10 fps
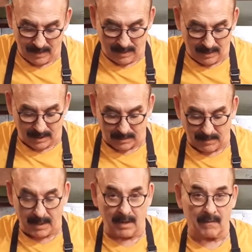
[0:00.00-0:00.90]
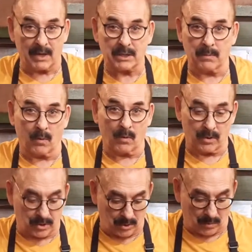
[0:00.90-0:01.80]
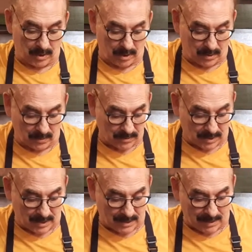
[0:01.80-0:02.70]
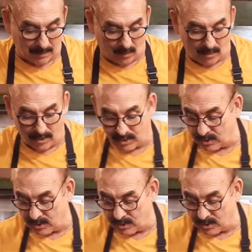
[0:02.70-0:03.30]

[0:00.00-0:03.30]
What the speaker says: And this could be any vegetable oil that you want to use, or any type of oil that